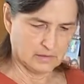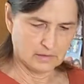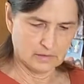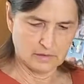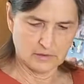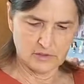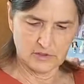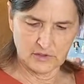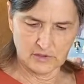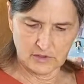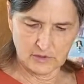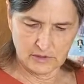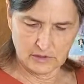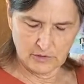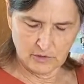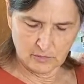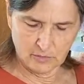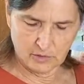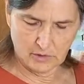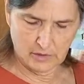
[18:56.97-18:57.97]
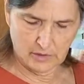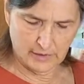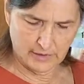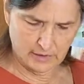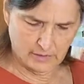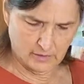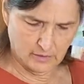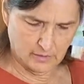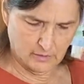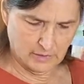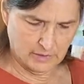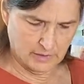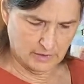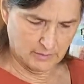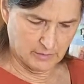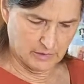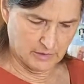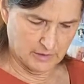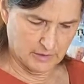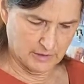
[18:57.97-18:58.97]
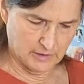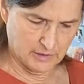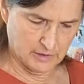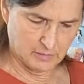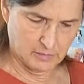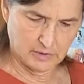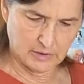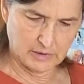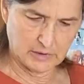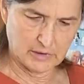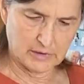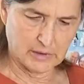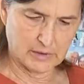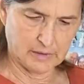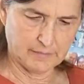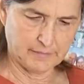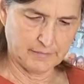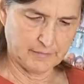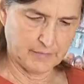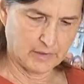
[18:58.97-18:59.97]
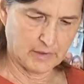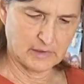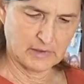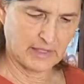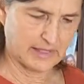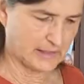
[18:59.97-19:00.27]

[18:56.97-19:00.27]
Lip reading: Just a small, I don't know what number it is, but it's like a